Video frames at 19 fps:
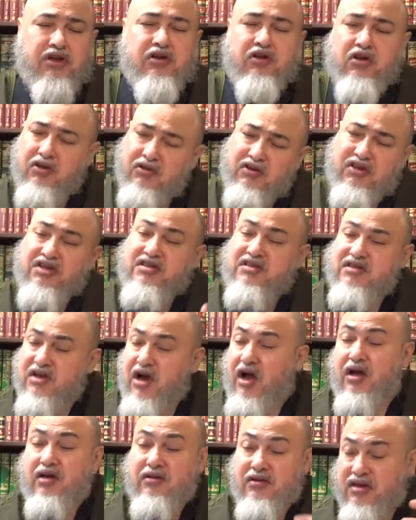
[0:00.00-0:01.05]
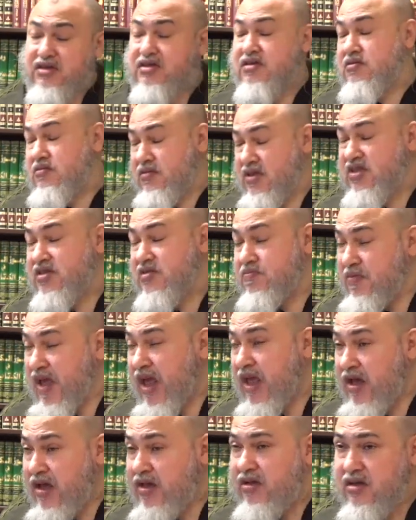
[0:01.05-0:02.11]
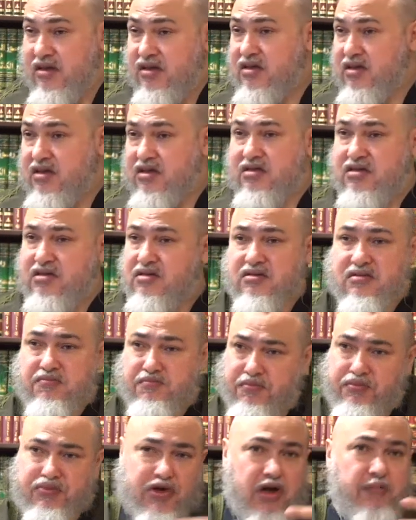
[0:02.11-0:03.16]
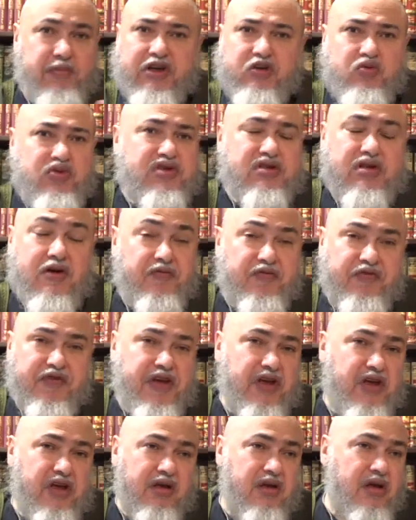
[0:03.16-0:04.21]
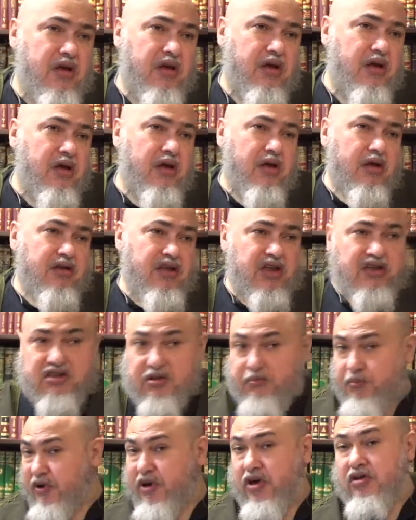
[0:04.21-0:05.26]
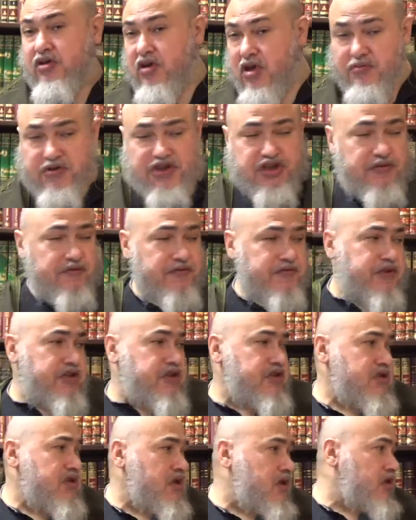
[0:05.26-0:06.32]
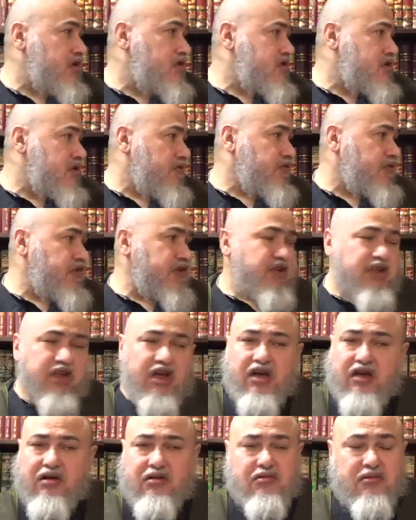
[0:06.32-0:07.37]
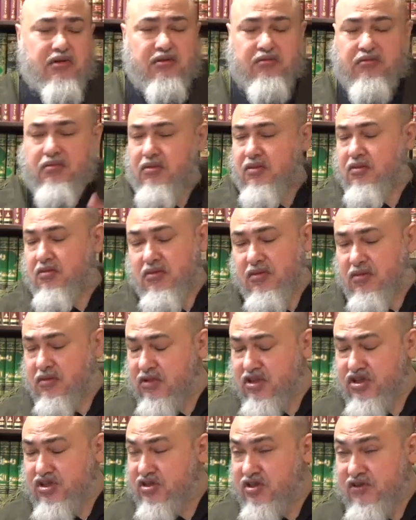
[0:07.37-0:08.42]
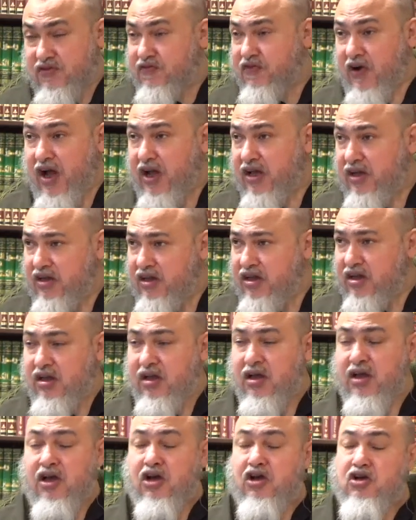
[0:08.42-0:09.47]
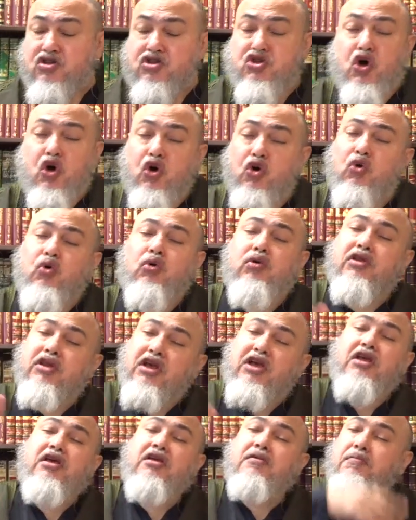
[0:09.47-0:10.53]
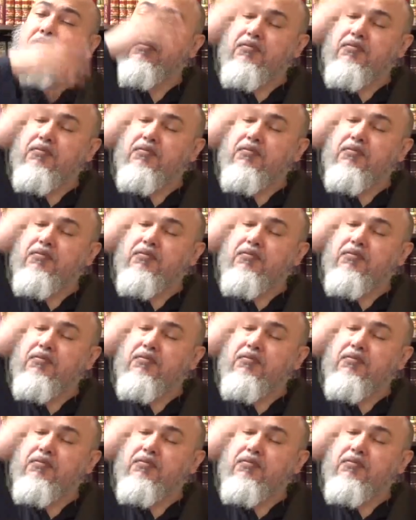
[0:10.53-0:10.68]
this man is coming with something that's a paradigm shift. It's something that is divinely. So they